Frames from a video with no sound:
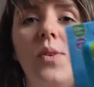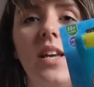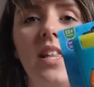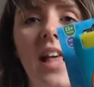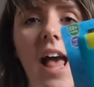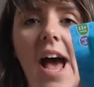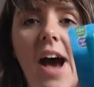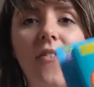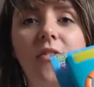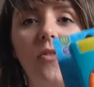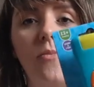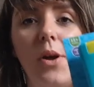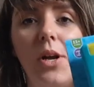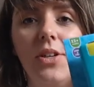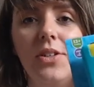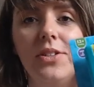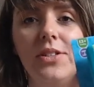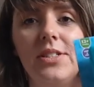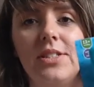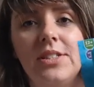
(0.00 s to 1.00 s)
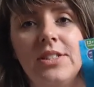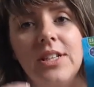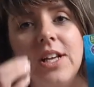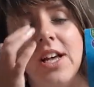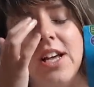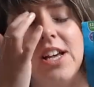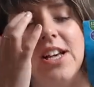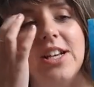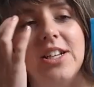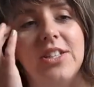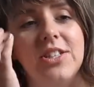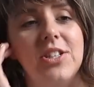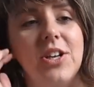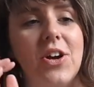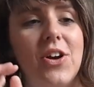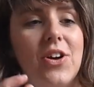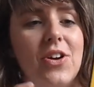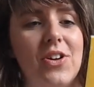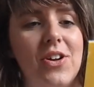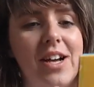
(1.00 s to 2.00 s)
with our remotes.
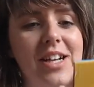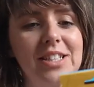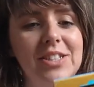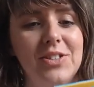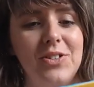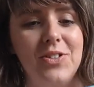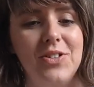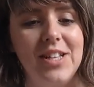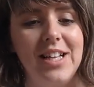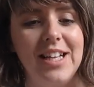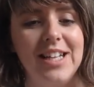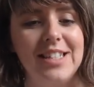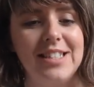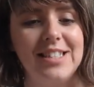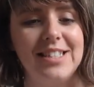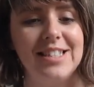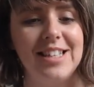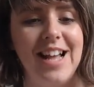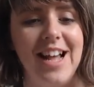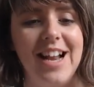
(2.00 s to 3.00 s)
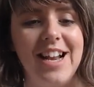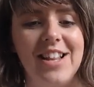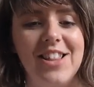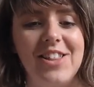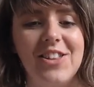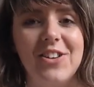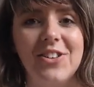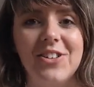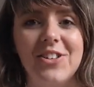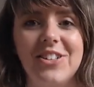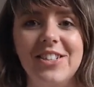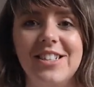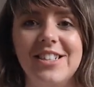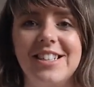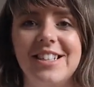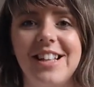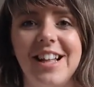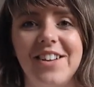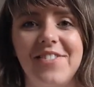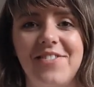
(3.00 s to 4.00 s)
So I saw this and thought,
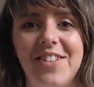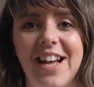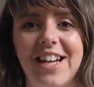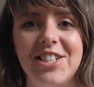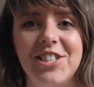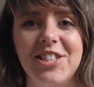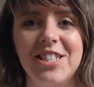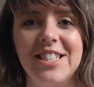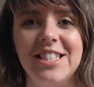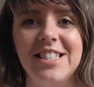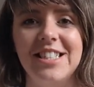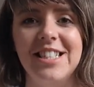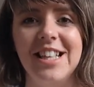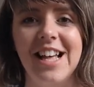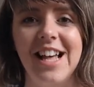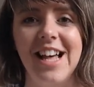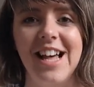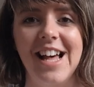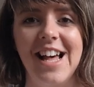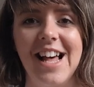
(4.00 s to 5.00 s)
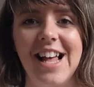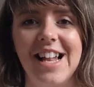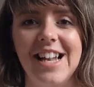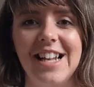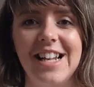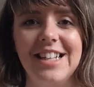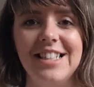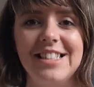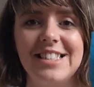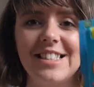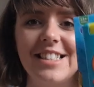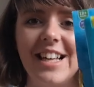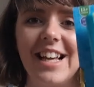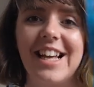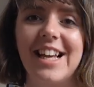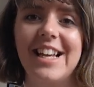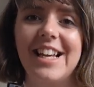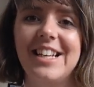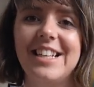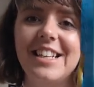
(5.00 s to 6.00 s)
like flashes, let's
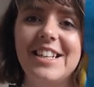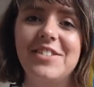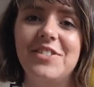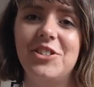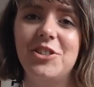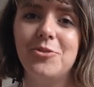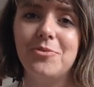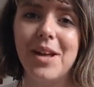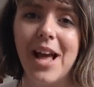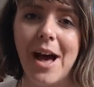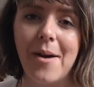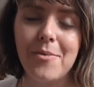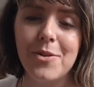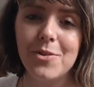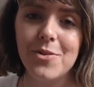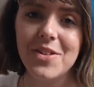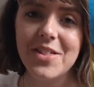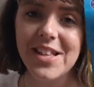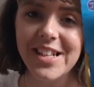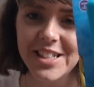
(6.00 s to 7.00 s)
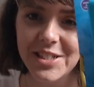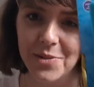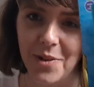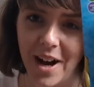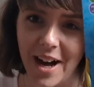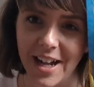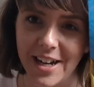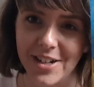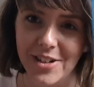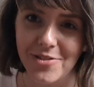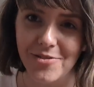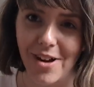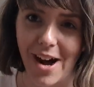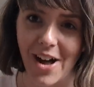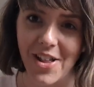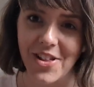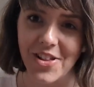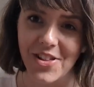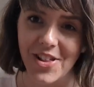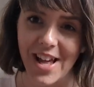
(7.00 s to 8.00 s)
see if she'll be happy with this one
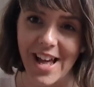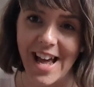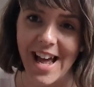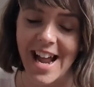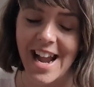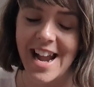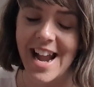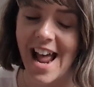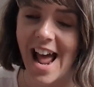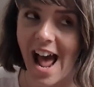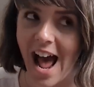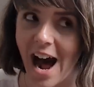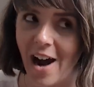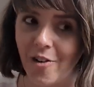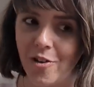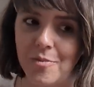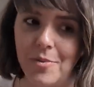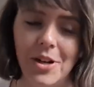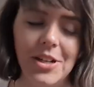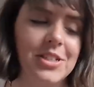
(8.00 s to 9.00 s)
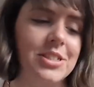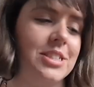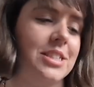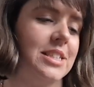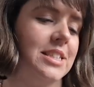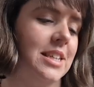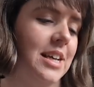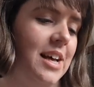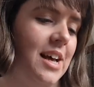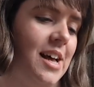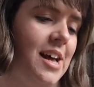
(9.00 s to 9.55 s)
rather than our remote.